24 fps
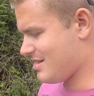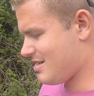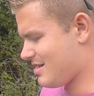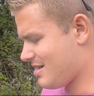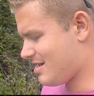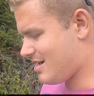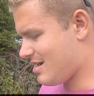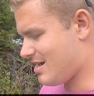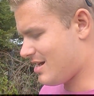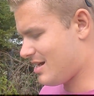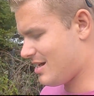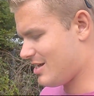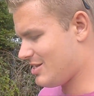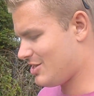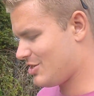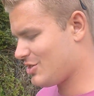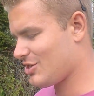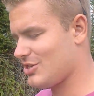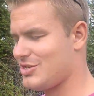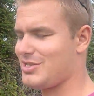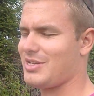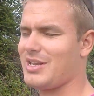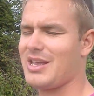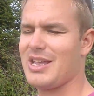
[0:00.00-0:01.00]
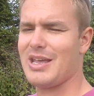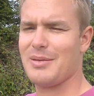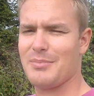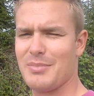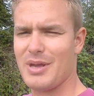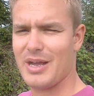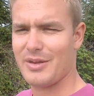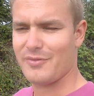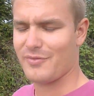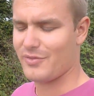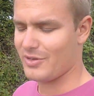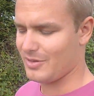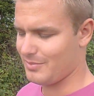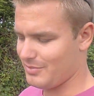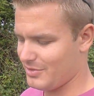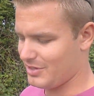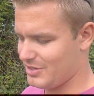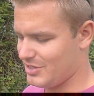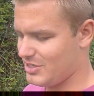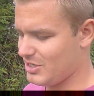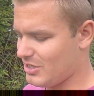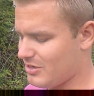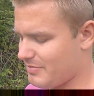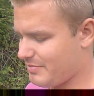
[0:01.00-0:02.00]
I just came back from the
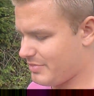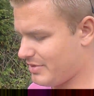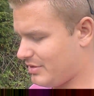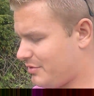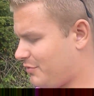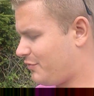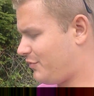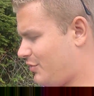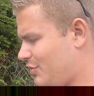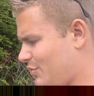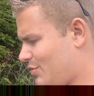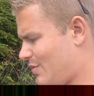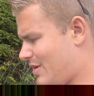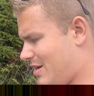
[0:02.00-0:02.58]
job interview. Well,